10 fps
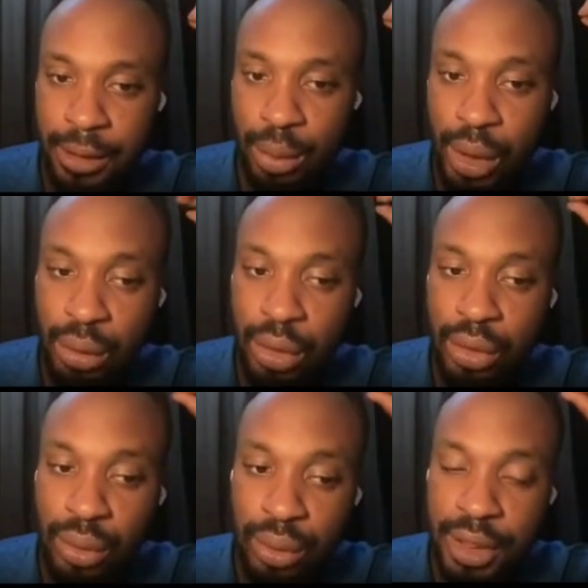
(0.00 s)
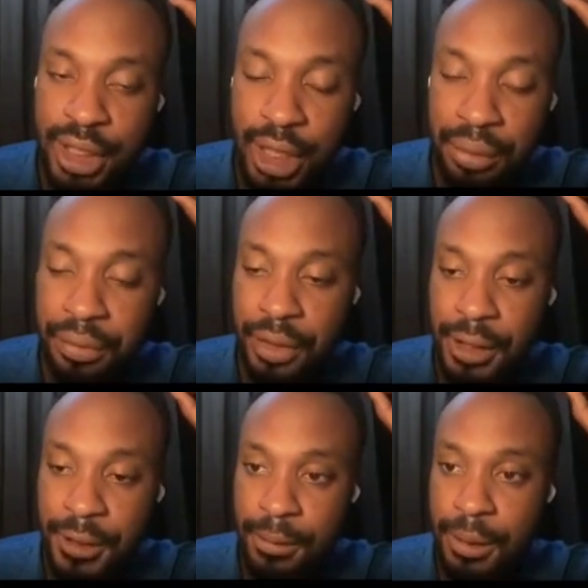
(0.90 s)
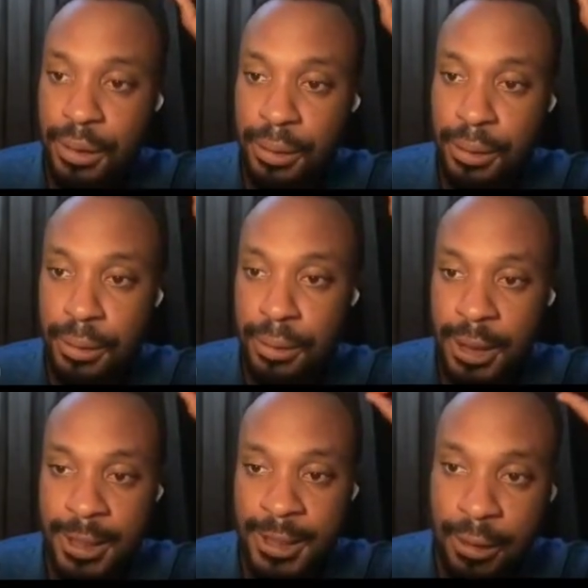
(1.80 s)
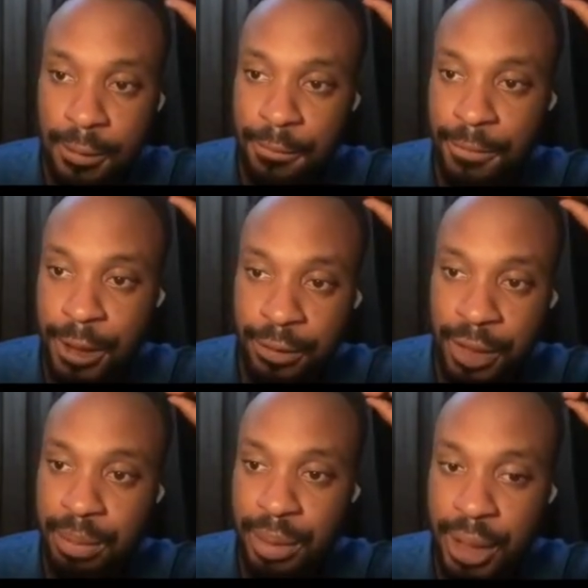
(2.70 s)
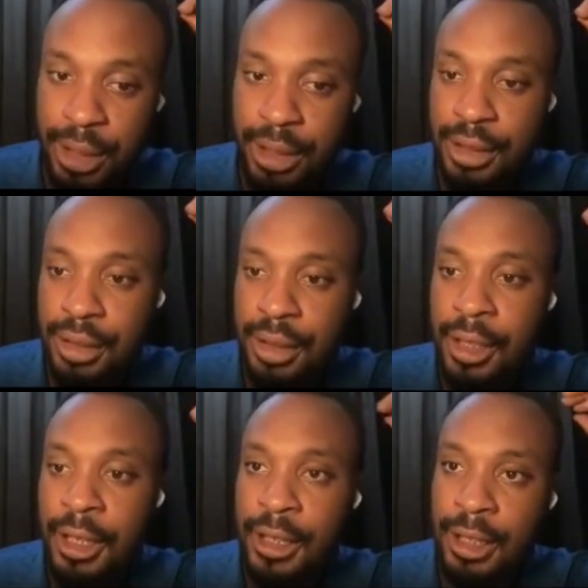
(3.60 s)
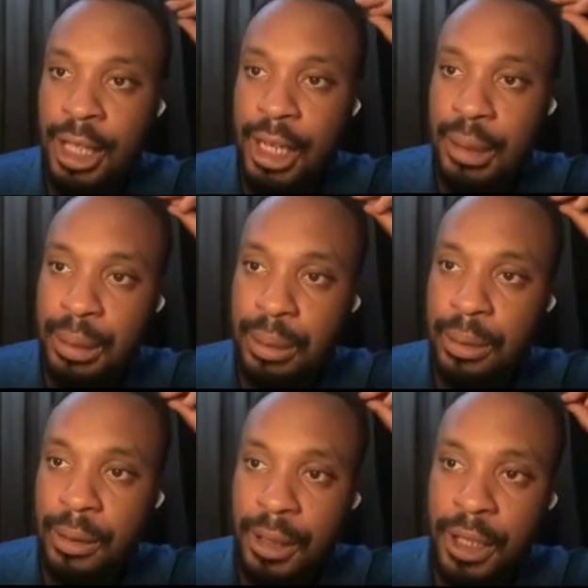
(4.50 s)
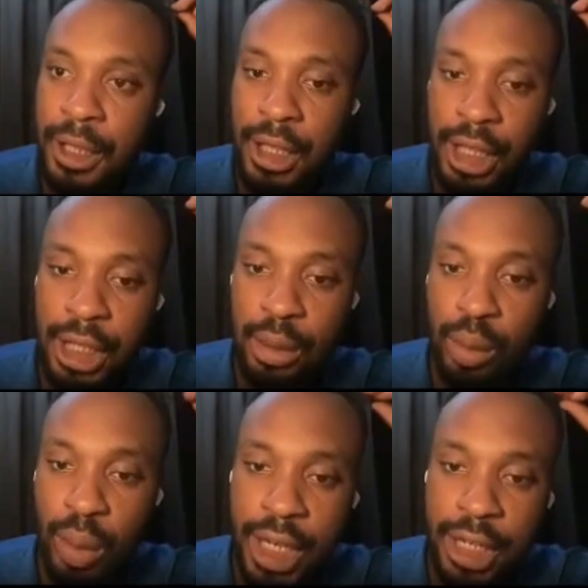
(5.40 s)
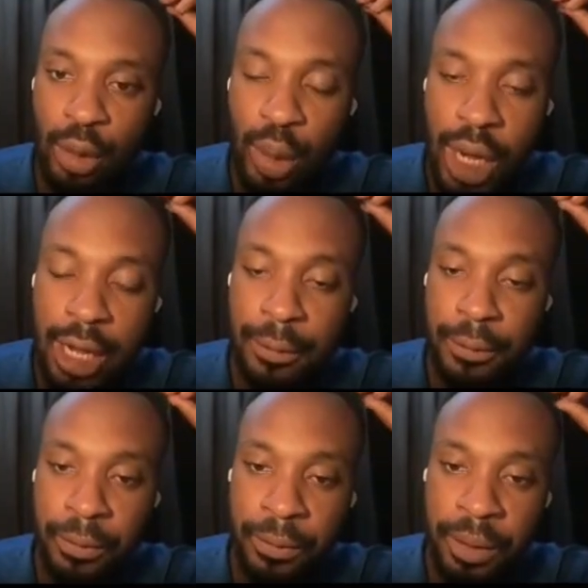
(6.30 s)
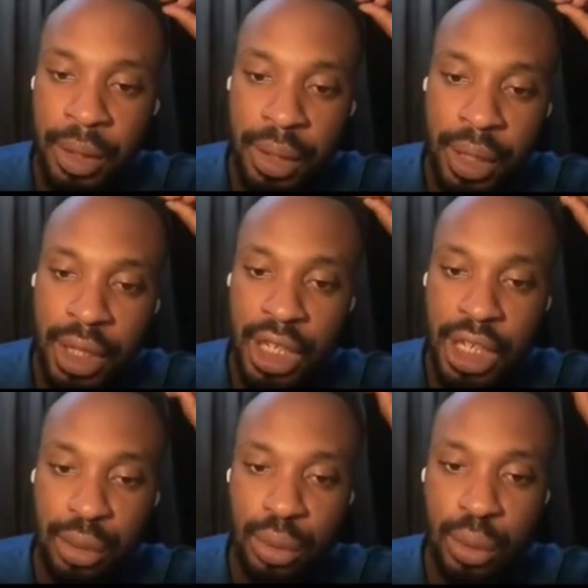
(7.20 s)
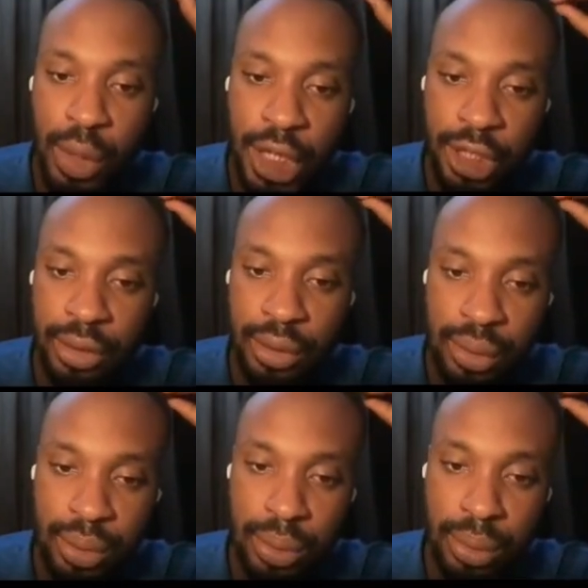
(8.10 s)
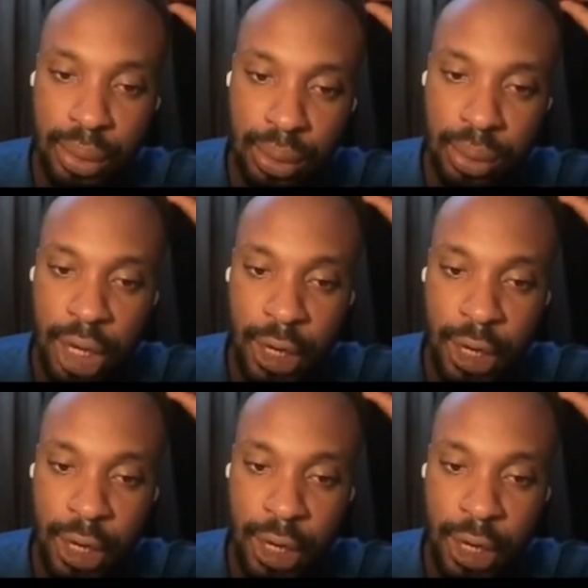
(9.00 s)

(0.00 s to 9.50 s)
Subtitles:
when you want to do this kind of things, you want to do this kind of event planners. Now, in a way, you have it going to